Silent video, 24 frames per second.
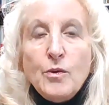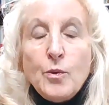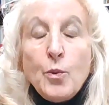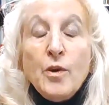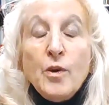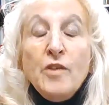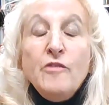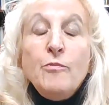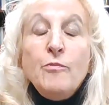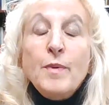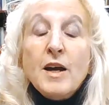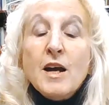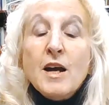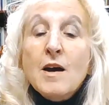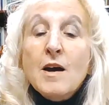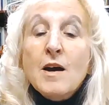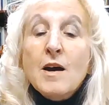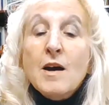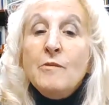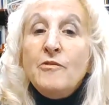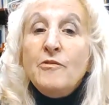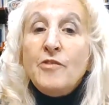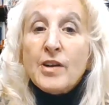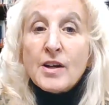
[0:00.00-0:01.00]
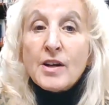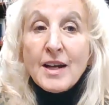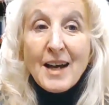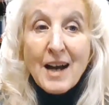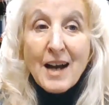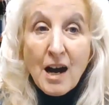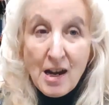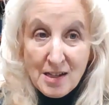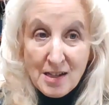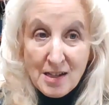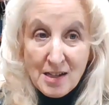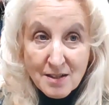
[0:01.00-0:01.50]
we've become very
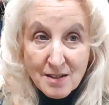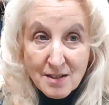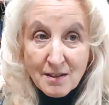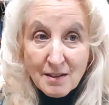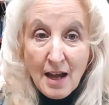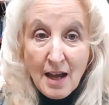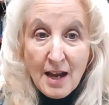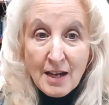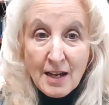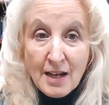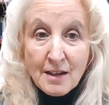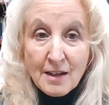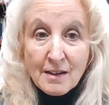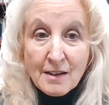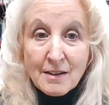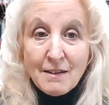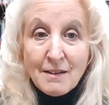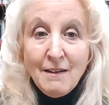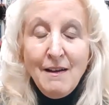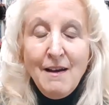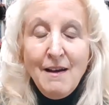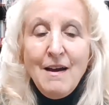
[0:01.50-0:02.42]
isolated.